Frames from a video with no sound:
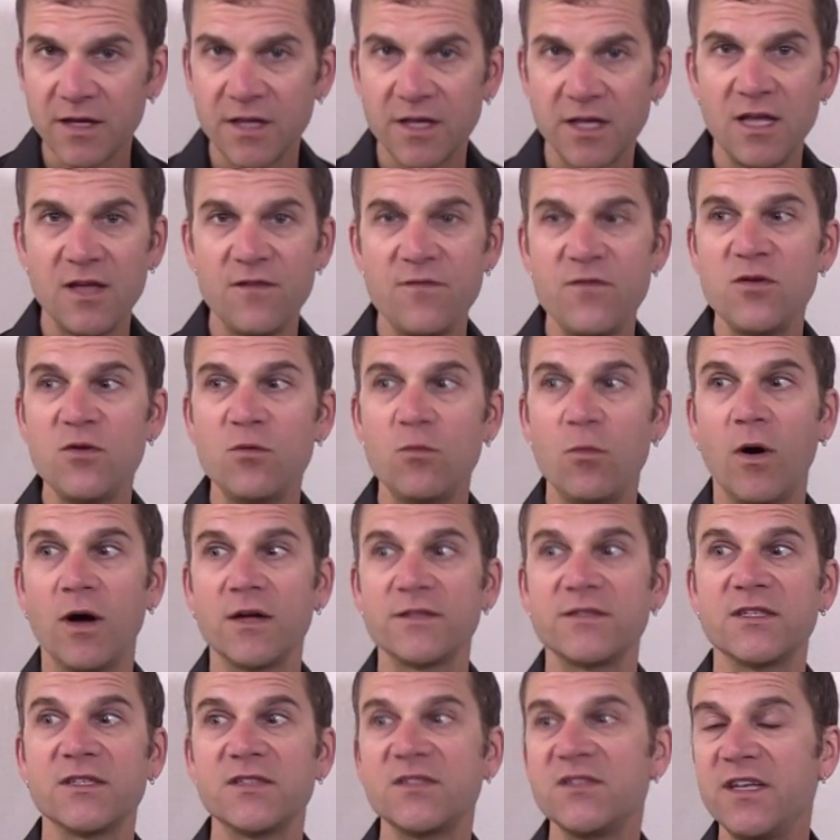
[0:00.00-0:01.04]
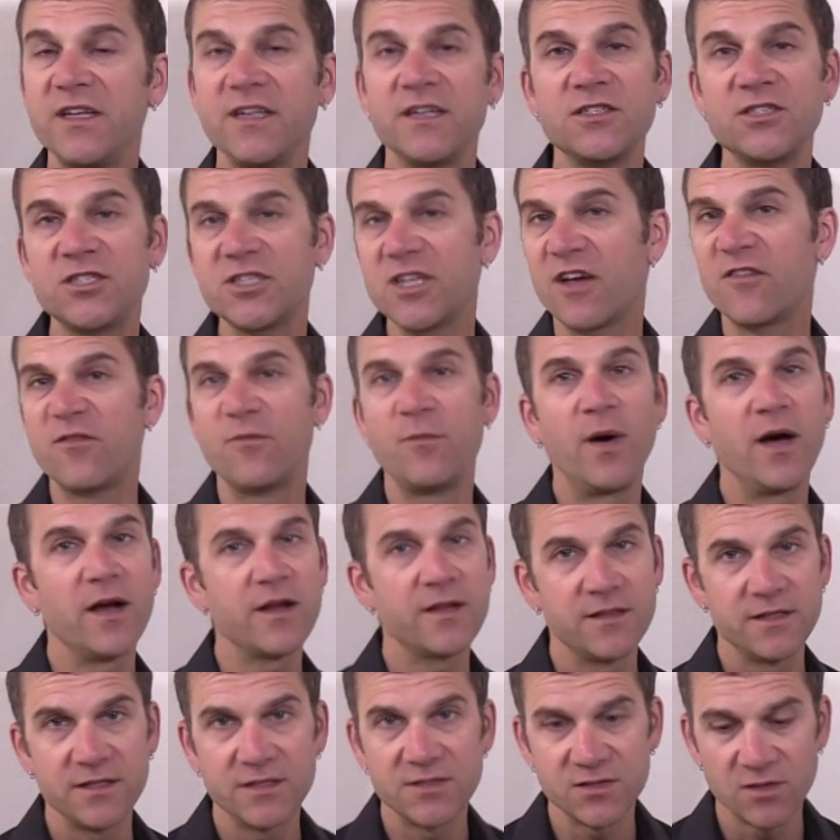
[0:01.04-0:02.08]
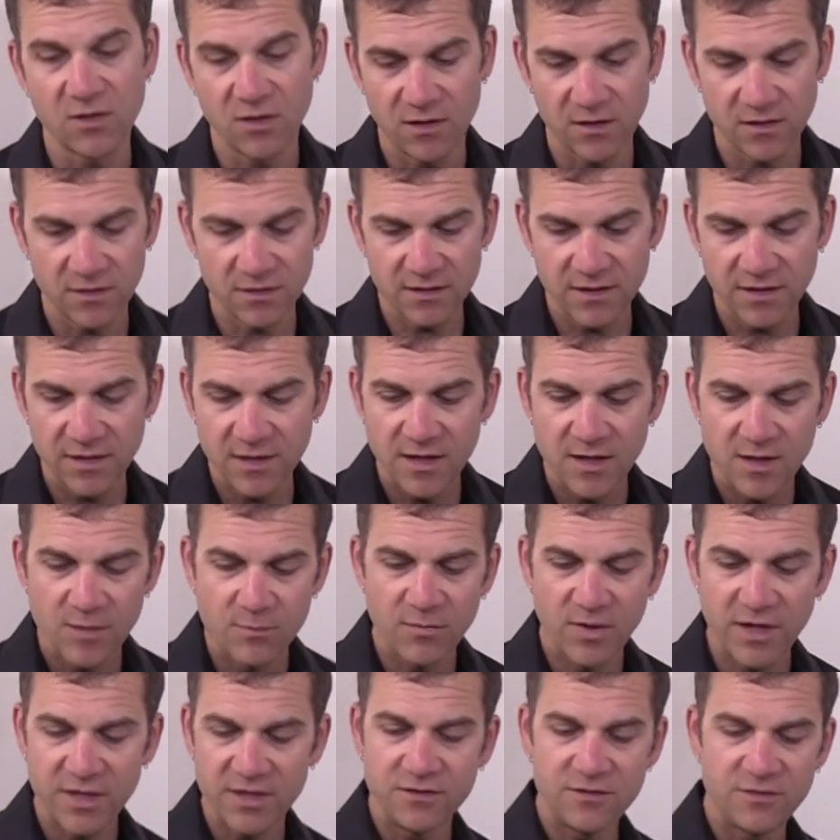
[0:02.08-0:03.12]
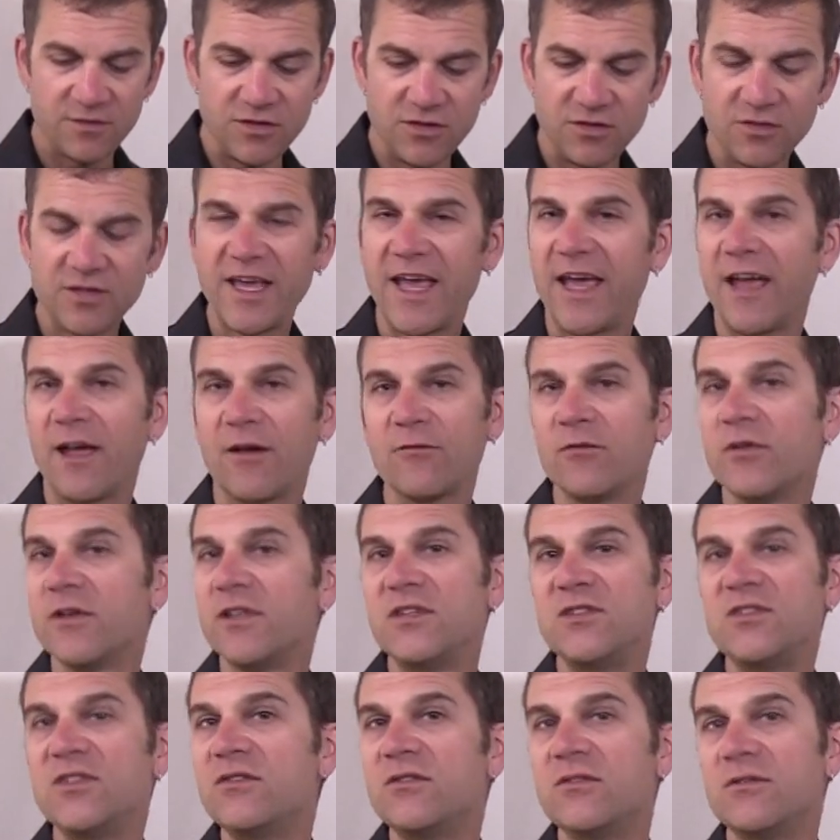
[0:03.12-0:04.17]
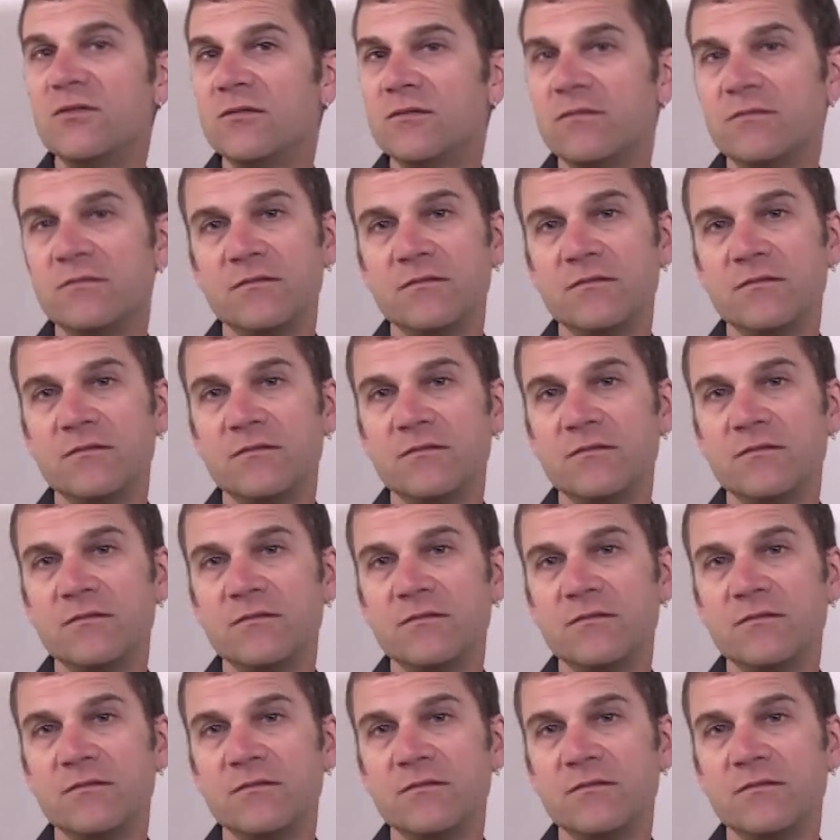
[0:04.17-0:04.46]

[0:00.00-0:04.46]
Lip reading: if you want to sing a Jeff Buckley song, but you can't really do